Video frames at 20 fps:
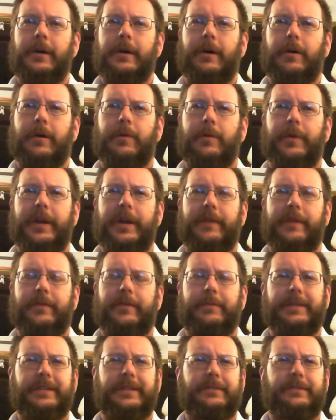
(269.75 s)
or whatever,
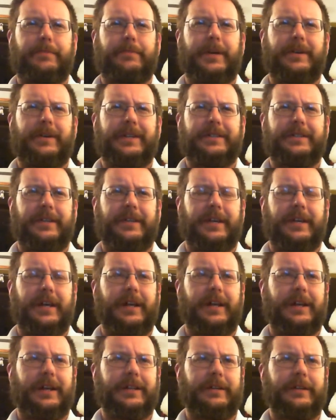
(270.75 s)
but this beer is
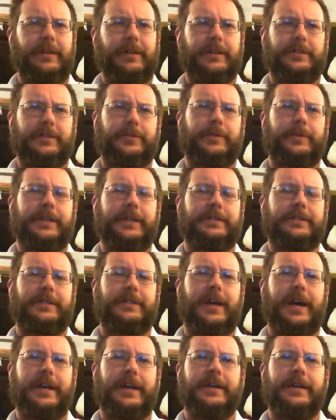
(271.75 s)
a little on the sweet
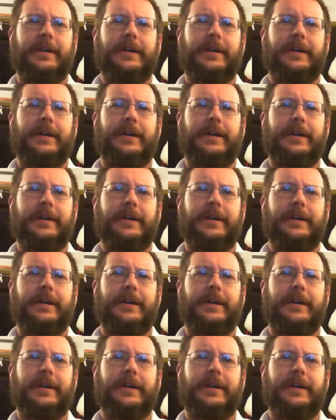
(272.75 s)
side.